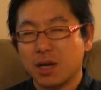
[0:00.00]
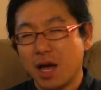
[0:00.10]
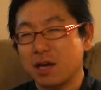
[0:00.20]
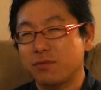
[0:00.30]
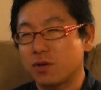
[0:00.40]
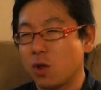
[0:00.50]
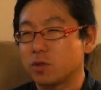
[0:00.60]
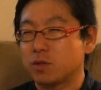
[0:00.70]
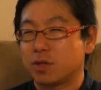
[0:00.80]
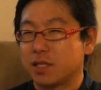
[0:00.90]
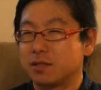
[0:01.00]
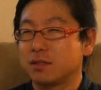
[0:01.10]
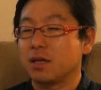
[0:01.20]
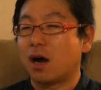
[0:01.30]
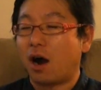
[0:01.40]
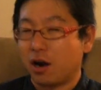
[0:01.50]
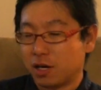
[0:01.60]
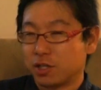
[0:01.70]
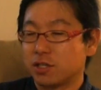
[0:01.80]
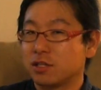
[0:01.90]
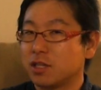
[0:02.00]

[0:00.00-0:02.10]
of close to the art,